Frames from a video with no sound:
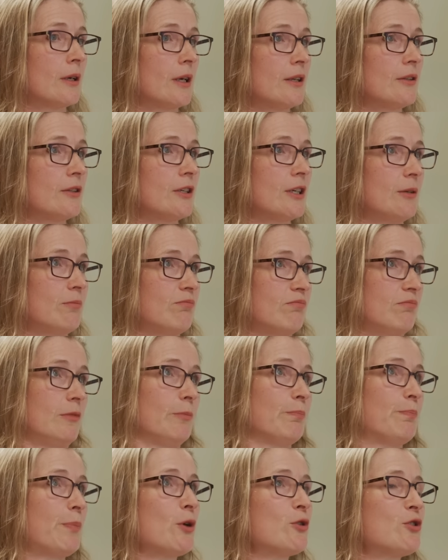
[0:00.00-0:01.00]
in the
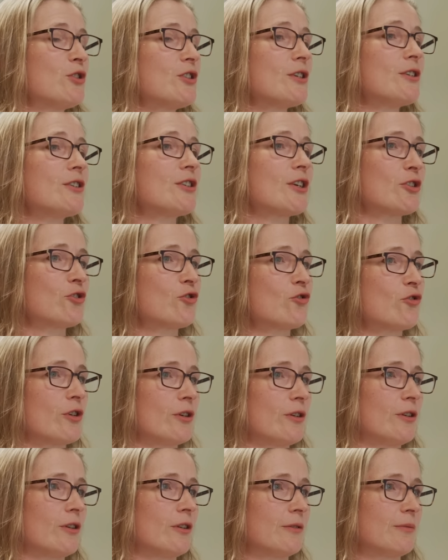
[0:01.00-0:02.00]
post
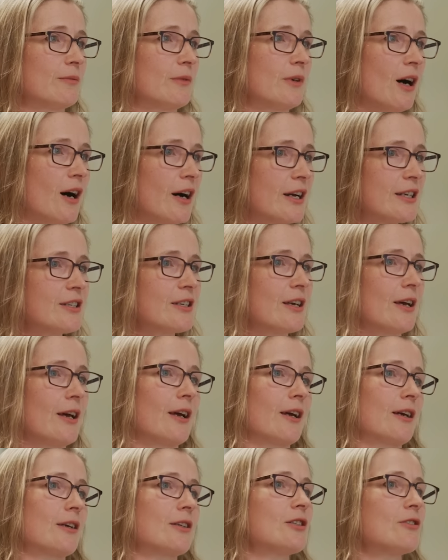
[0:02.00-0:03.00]
industrial, high
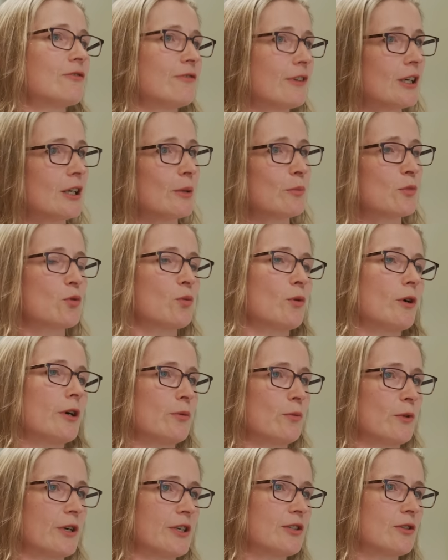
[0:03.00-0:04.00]
tech, developed
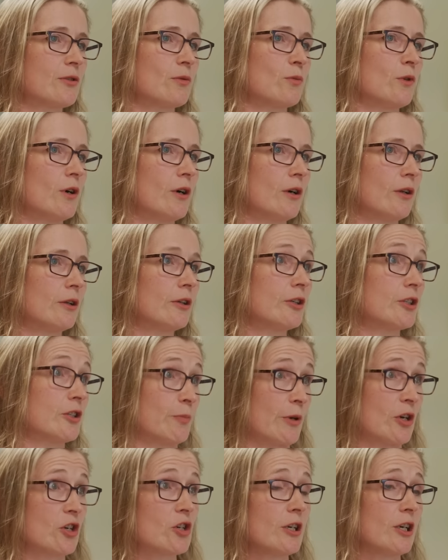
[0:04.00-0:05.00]
white Western world,
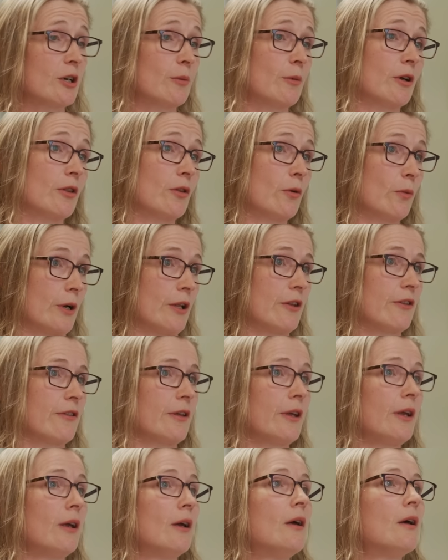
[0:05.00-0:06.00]
especially among the
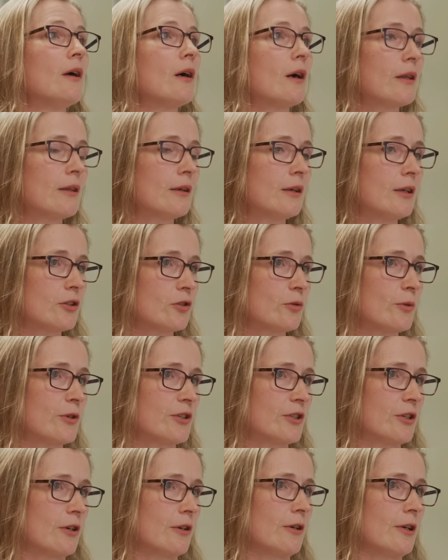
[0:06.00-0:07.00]
wealthy, I think it's
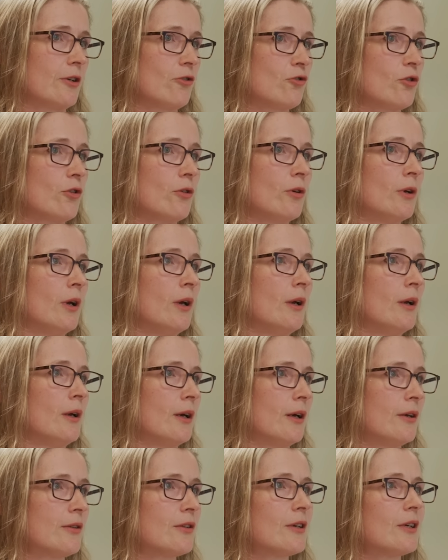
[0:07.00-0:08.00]
almost certainly true.
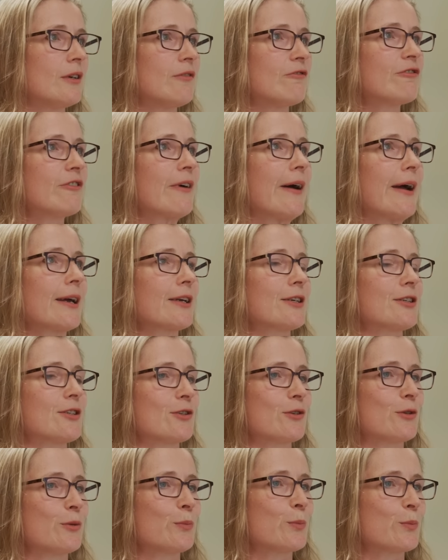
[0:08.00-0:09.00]
And that in
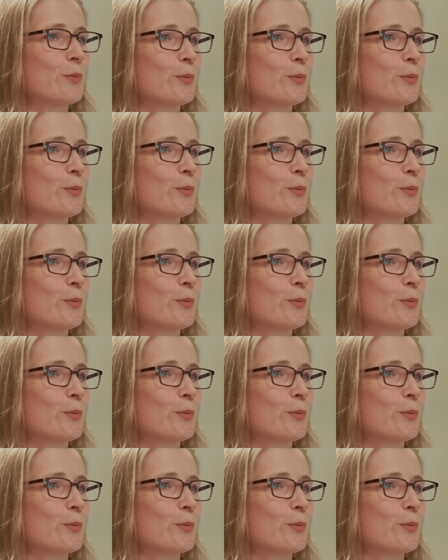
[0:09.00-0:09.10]
fact,